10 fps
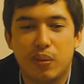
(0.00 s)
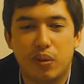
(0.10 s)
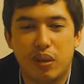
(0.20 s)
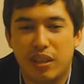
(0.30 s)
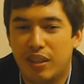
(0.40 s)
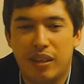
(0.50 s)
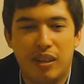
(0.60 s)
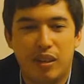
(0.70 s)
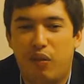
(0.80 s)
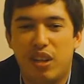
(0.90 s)
Before that,
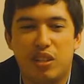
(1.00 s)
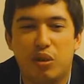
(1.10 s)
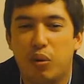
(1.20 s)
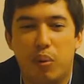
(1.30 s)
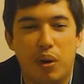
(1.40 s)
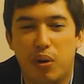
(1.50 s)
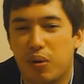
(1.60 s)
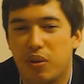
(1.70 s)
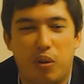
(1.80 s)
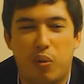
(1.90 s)
Vettel
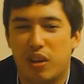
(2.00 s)
bloke got